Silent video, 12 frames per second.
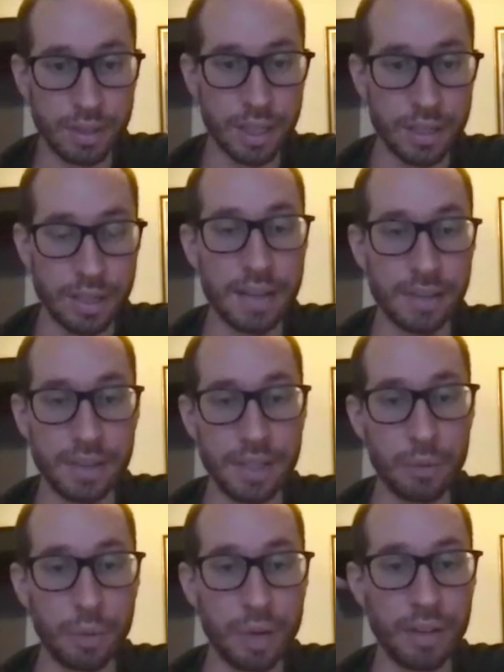
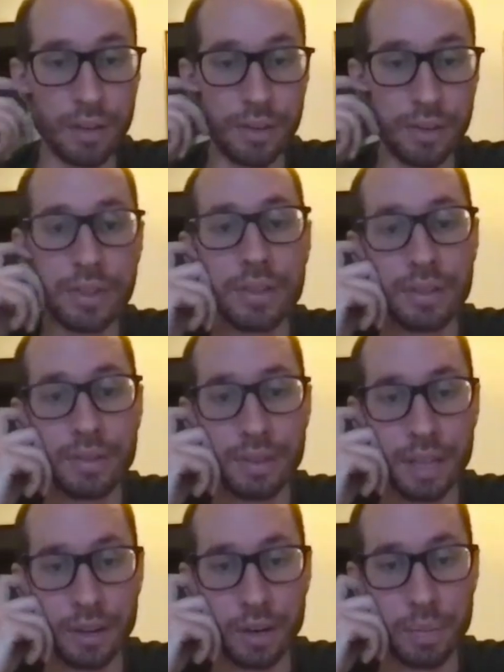contesting wills
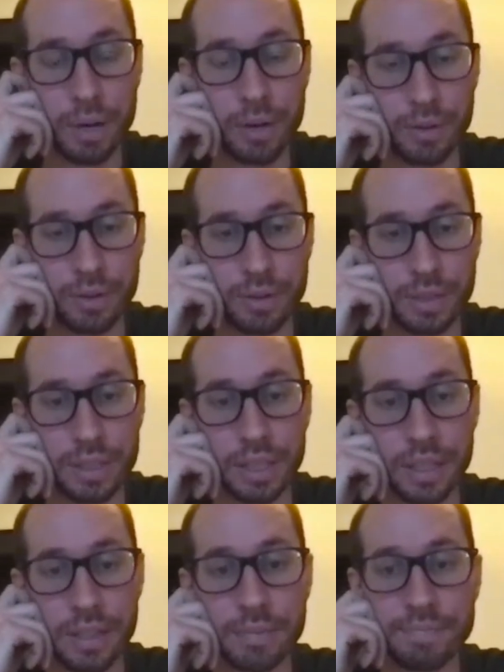that are opposed yeah. to each
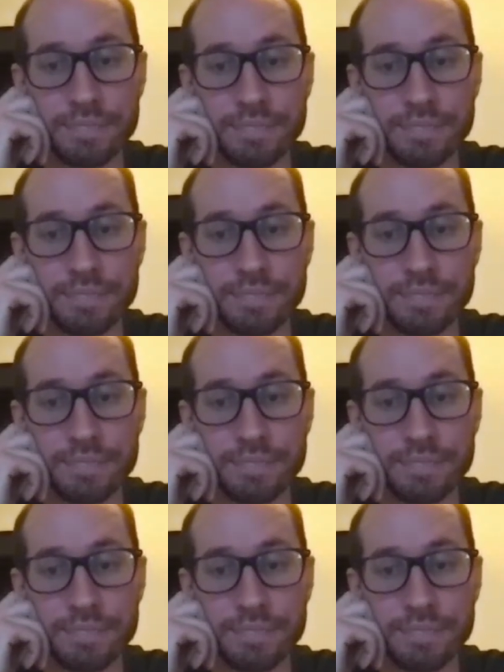other.